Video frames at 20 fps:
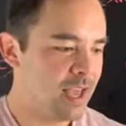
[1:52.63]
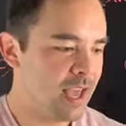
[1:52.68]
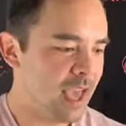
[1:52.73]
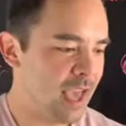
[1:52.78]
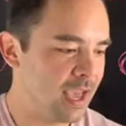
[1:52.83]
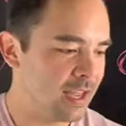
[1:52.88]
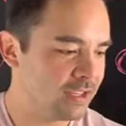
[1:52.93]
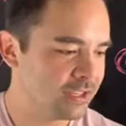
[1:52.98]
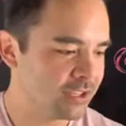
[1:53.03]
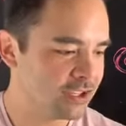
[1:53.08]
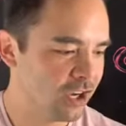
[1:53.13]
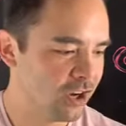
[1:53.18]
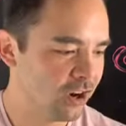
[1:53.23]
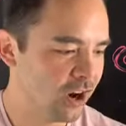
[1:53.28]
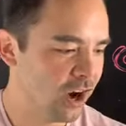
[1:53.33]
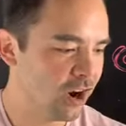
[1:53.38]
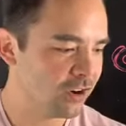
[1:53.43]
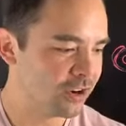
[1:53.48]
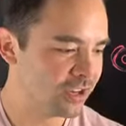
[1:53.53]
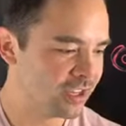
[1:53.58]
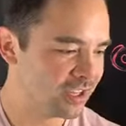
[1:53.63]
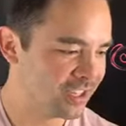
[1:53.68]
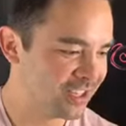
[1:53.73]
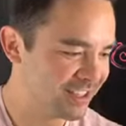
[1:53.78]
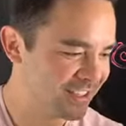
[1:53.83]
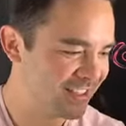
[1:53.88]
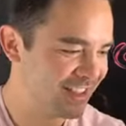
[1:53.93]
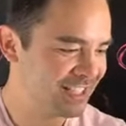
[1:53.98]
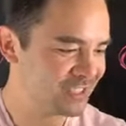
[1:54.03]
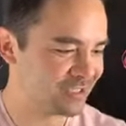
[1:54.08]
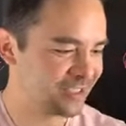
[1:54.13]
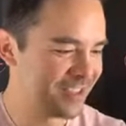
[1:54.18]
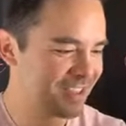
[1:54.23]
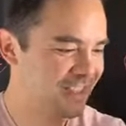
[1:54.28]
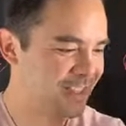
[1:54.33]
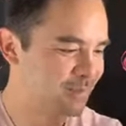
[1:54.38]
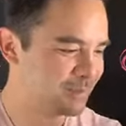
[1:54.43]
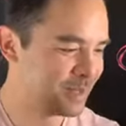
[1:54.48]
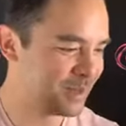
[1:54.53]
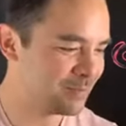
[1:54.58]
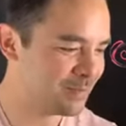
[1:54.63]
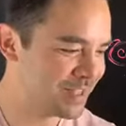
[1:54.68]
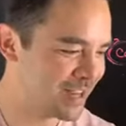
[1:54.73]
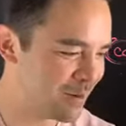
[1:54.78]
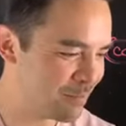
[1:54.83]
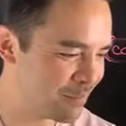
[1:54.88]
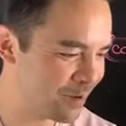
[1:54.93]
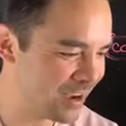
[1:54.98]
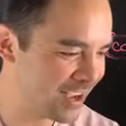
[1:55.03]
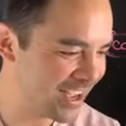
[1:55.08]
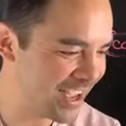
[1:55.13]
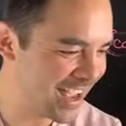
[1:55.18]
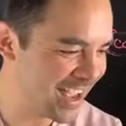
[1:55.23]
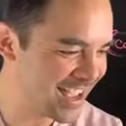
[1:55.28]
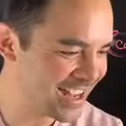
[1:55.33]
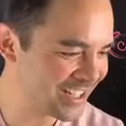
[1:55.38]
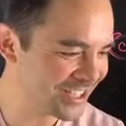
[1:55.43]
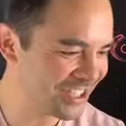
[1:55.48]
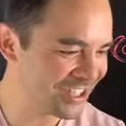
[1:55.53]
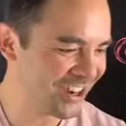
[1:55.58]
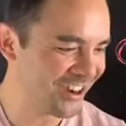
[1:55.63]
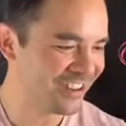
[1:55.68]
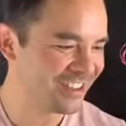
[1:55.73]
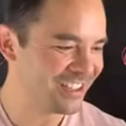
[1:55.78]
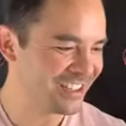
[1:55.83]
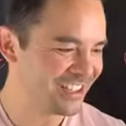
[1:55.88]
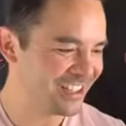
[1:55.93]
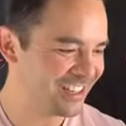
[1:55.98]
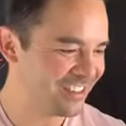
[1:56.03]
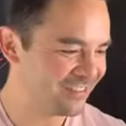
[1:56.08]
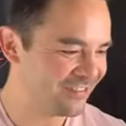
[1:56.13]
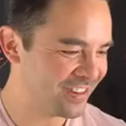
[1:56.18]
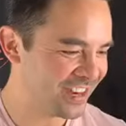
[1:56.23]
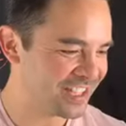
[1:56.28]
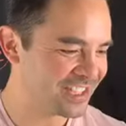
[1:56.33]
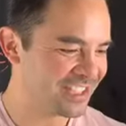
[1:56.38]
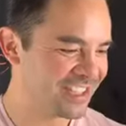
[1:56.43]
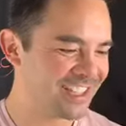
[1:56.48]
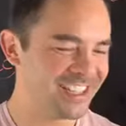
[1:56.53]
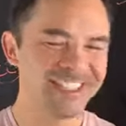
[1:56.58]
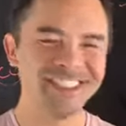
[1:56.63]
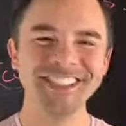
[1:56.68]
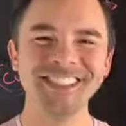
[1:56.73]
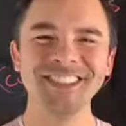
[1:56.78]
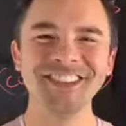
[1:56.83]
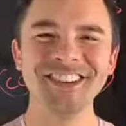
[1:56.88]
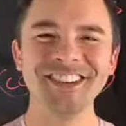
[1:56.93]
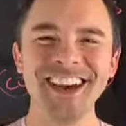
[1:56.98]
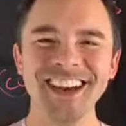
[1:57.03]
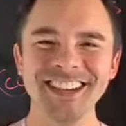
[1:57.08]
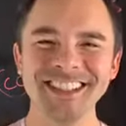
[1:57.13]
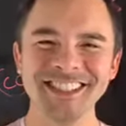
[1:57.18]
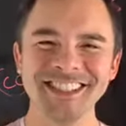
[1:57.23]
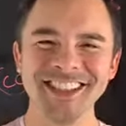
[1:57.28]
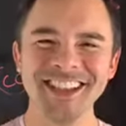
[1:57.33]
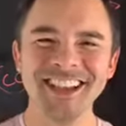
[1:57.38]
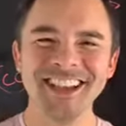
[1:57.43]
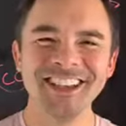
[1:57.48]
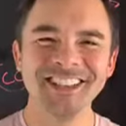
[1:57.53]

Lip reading: And so, oh good. Thanks for the thumbs up, Deborah and Charlene and Vanessa. Good to see you guys.